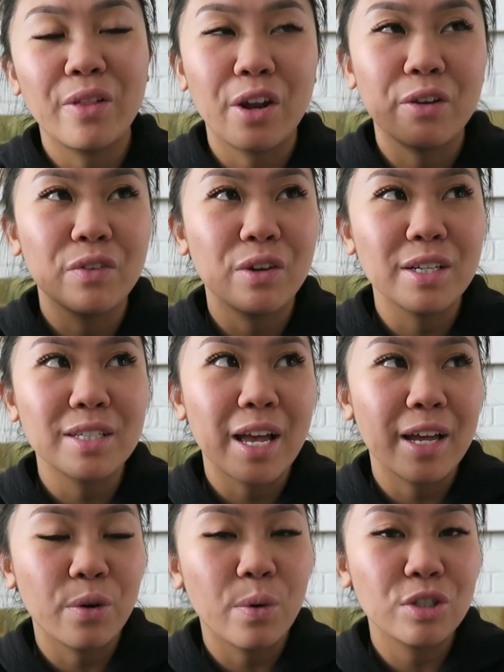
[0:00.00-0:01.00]
a lot of you guys
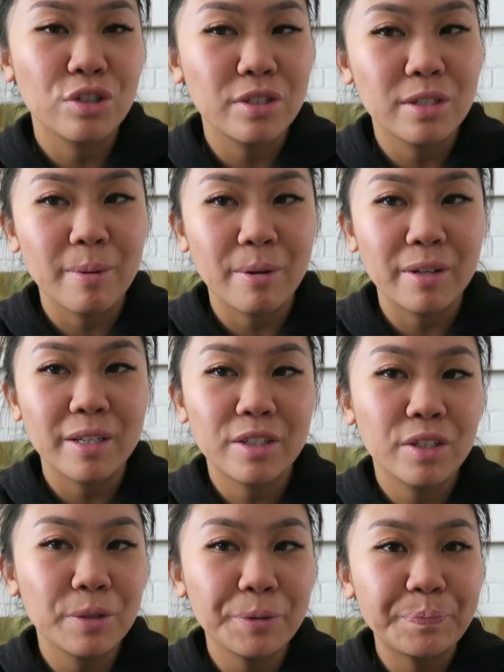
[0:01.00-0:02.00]
had questions about it
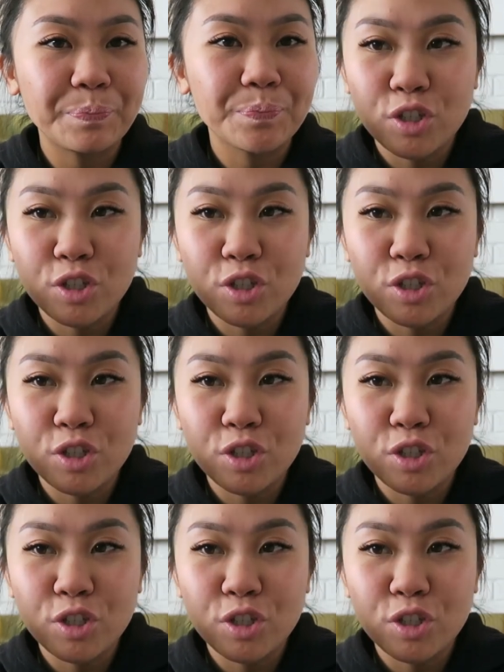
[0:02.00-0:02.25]
too.